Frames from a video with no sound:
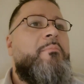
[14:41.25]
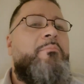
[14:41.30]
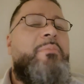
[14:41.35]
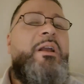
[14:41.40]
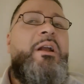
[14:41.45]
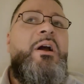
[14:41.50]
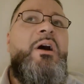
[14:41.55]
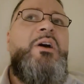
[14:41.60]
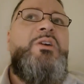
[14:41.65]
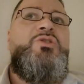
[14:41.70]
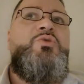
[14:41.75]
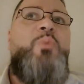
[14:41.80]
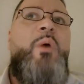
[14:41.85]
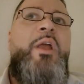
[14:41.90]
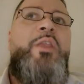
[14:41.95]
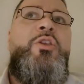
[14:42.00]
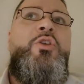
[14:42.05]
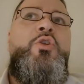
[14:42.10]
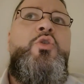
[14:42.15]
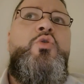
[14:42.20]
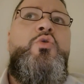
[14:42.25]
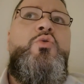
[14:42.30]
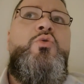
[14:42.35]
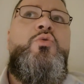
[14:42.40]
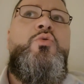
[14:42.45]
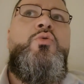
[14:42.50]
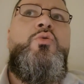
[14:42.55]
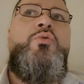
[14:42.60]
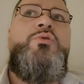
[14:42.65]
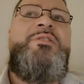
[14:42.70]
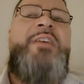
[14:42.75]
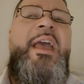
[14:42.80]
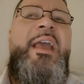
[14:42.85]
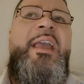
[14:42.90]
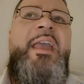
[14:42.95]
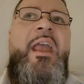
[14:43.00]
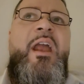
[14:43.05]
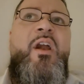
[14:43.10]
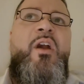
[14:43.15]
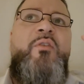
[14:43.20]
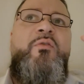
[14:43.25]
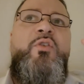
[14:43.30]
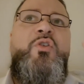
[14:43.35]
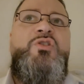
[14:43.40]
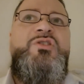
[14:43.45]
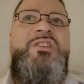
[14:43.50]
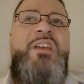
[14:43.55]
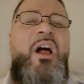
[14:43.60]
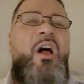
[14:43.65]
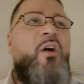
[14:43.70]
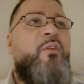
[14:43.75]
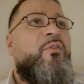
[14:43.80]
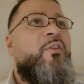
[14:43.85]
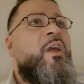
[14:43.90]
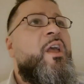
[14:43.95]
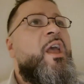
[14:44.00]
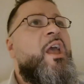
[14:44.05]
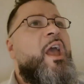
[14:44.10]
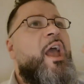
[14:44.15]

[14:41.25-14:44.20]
Because when you take care of yourself